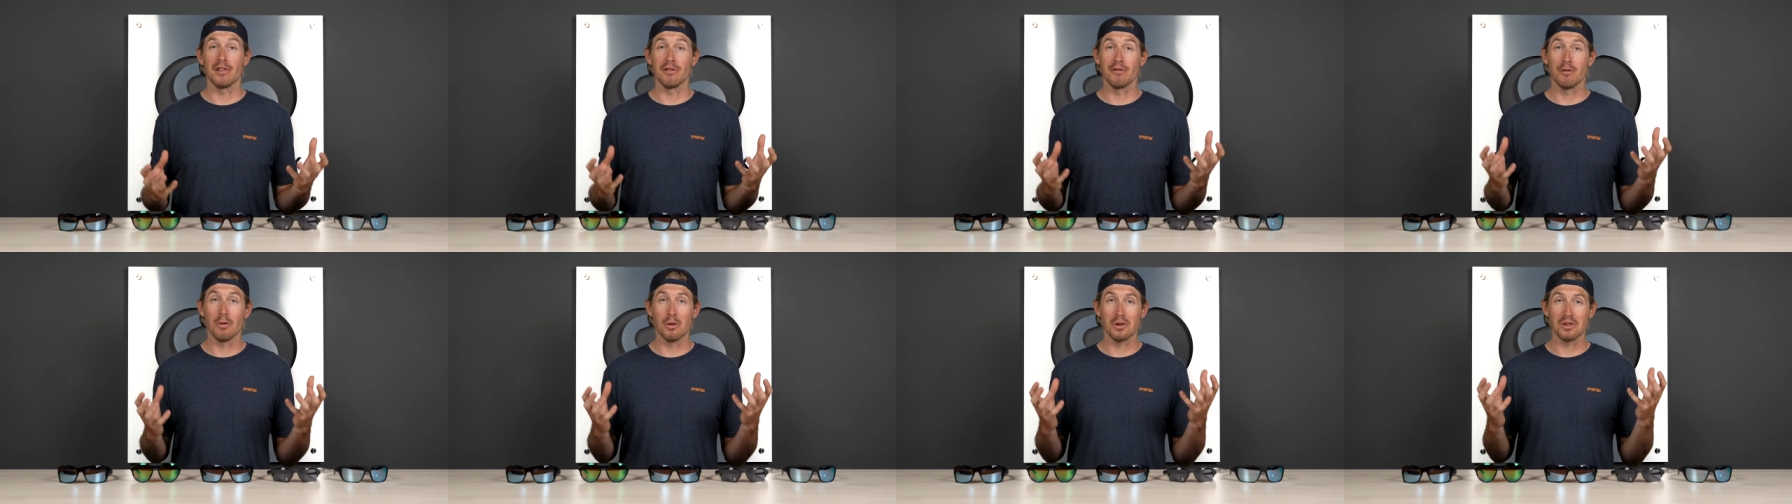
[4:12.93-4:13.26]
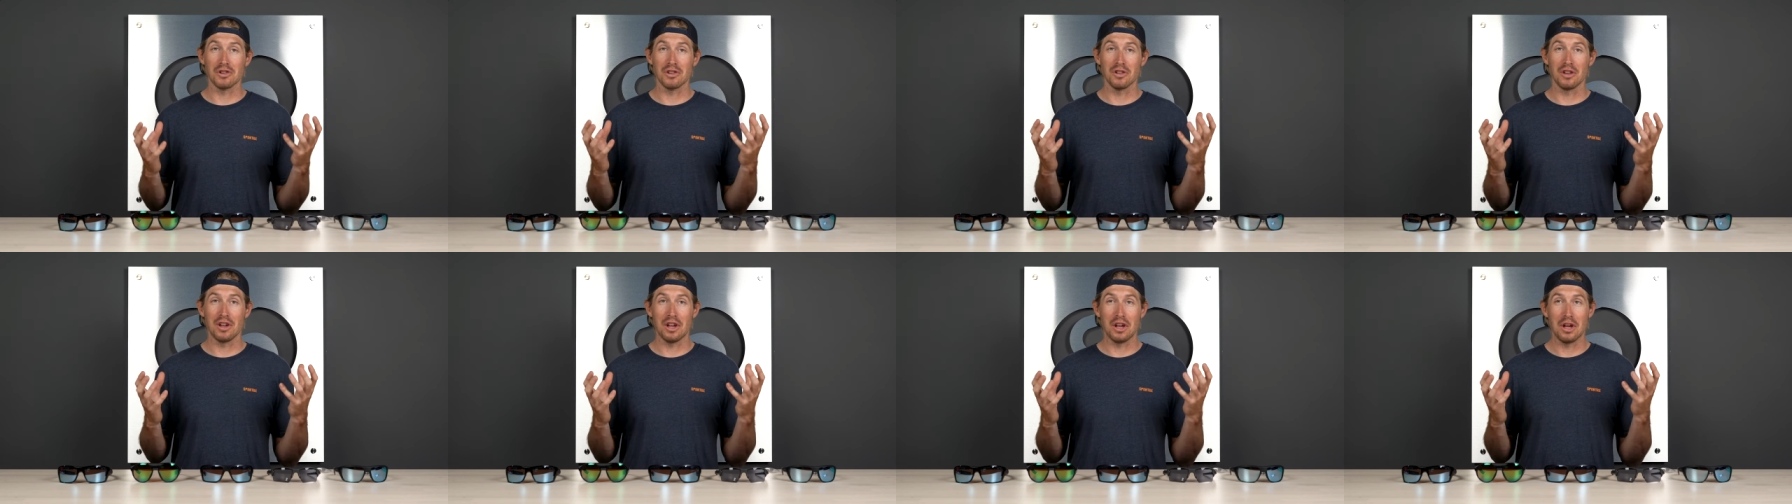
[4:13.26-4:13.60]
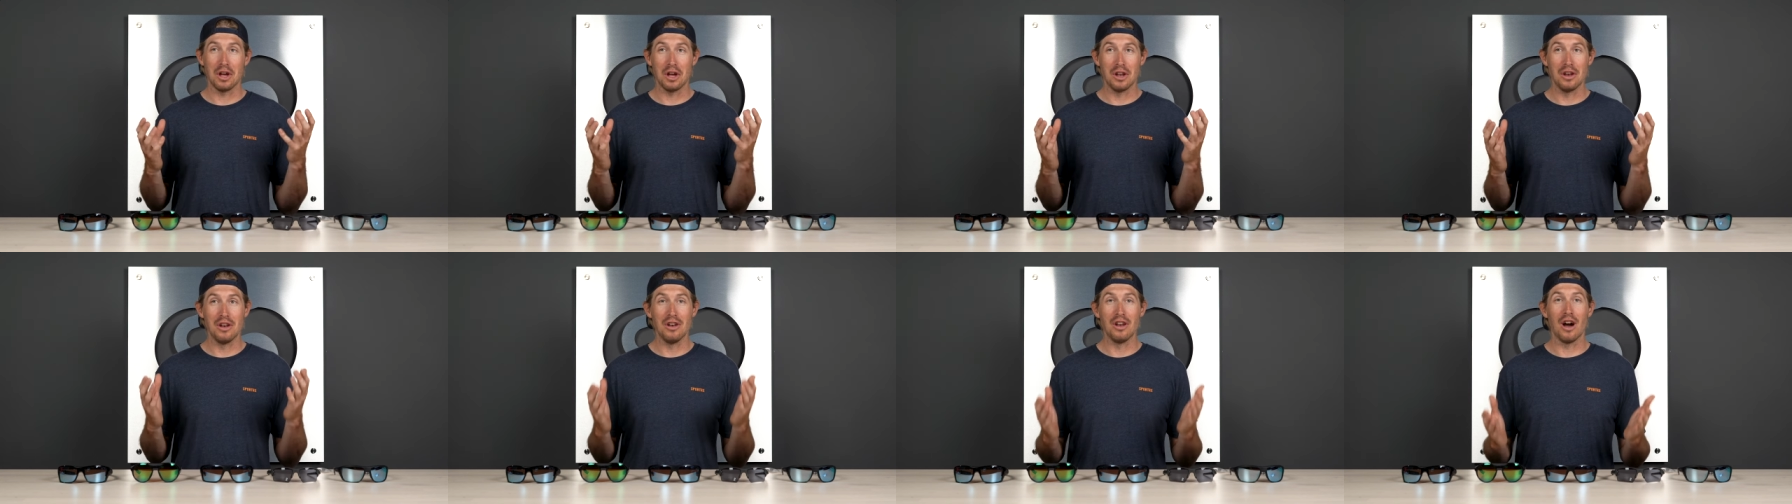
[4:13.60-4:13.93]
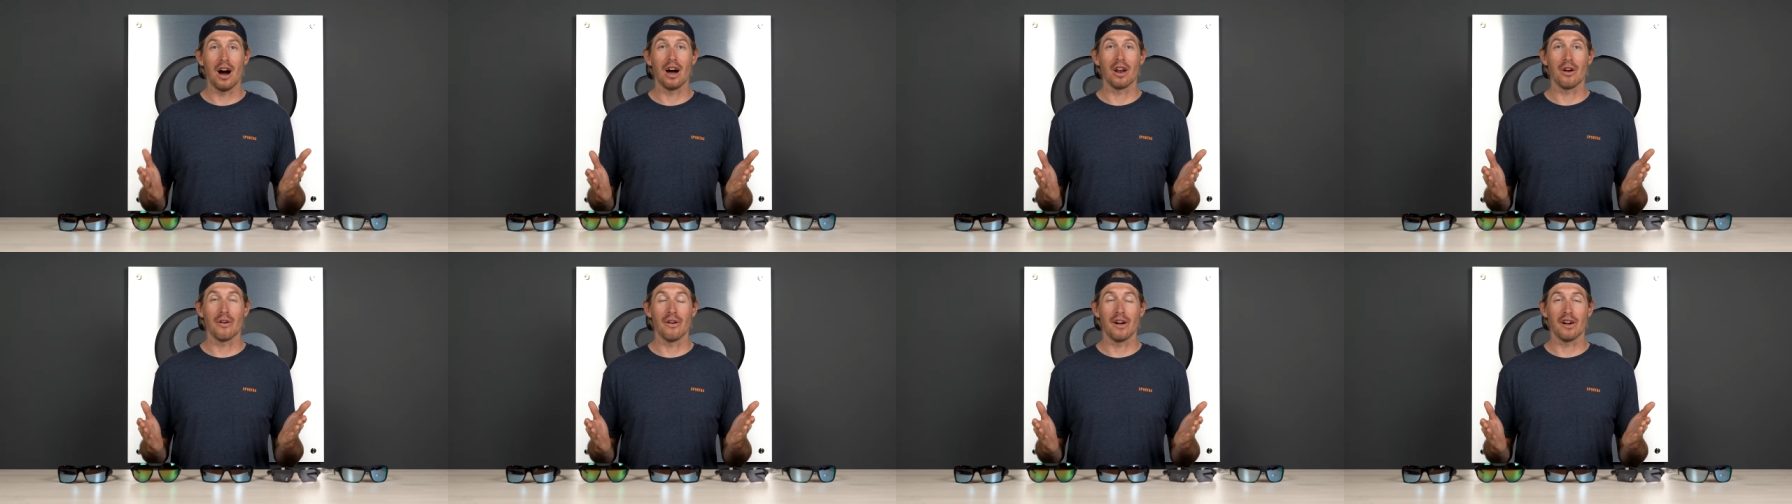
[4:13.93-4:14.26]
Unfortunately,
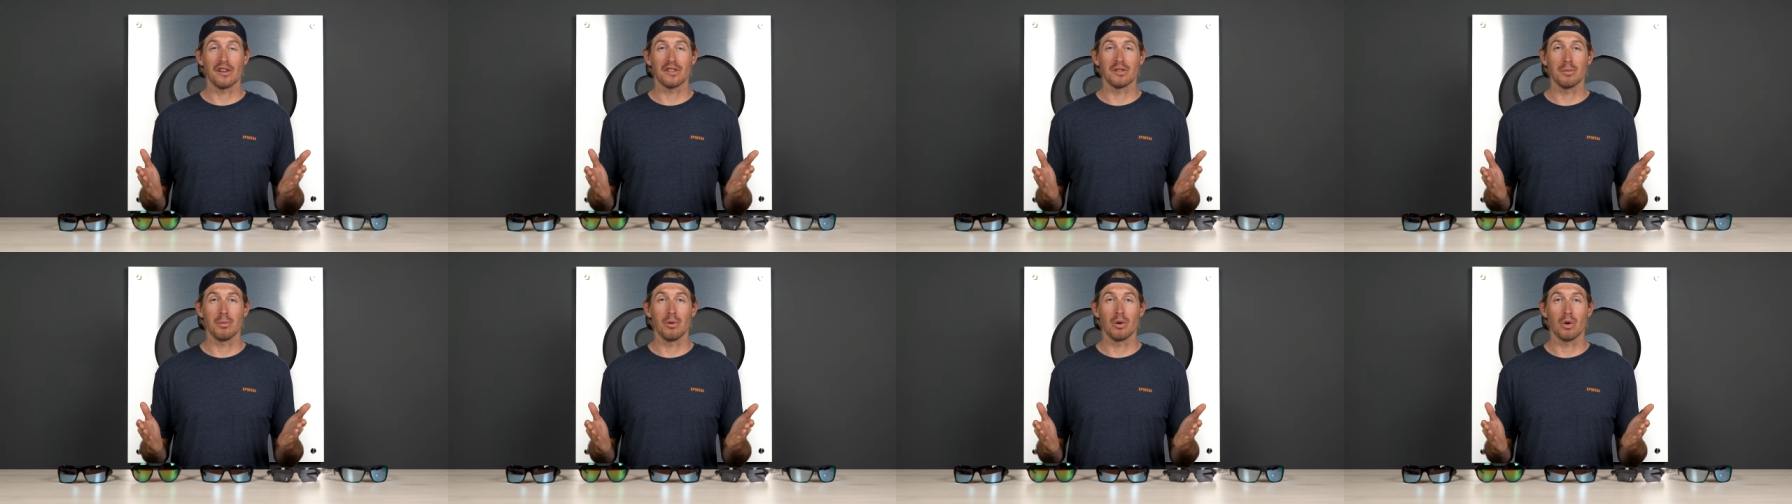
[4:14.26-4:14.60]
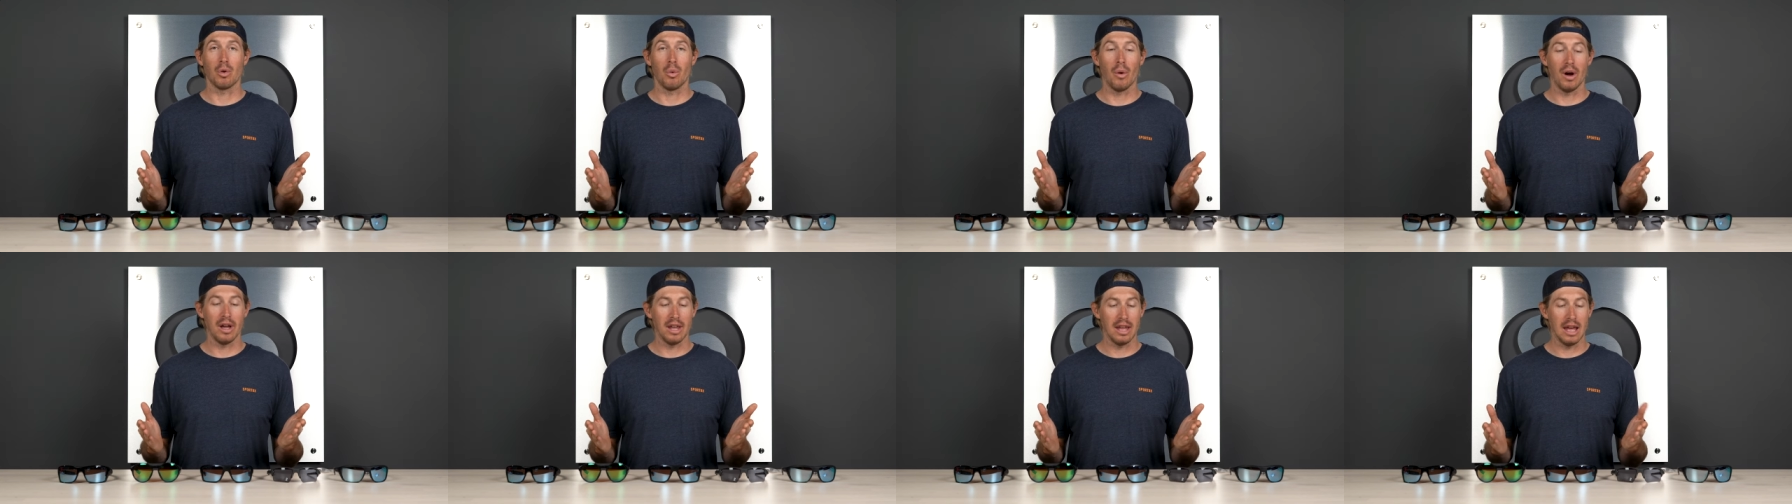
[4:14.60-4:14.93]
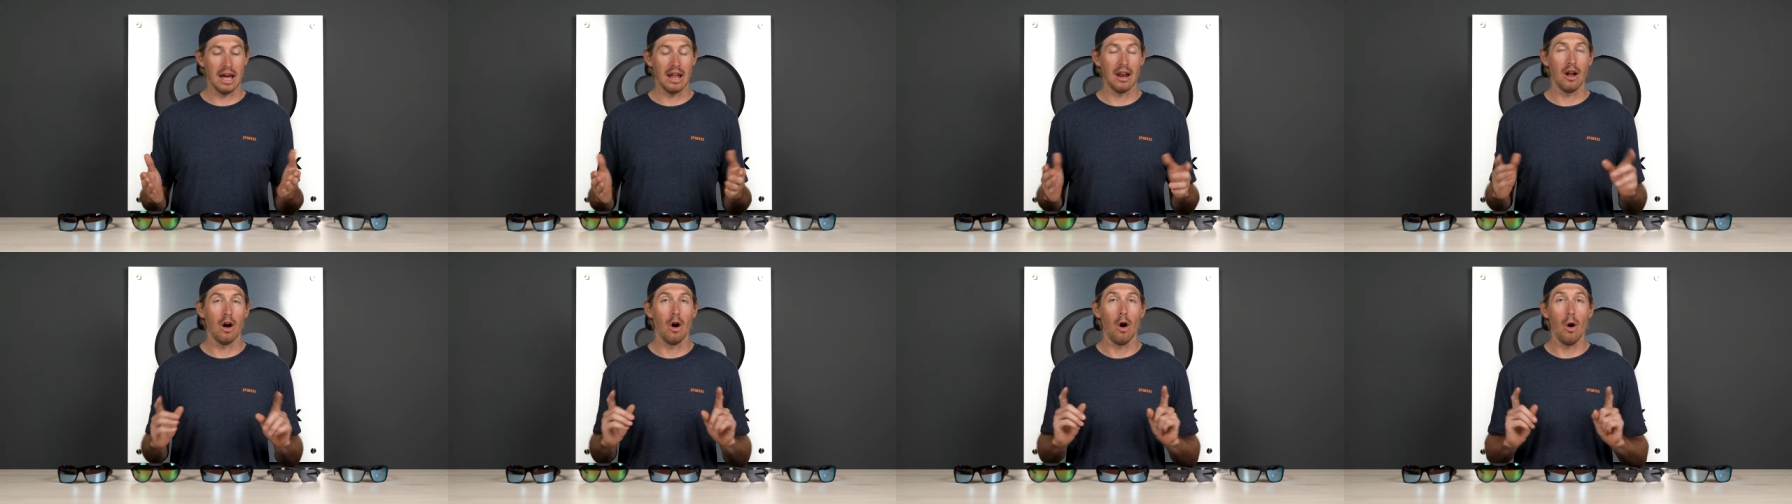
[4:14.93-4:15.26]
not RXable quite yet.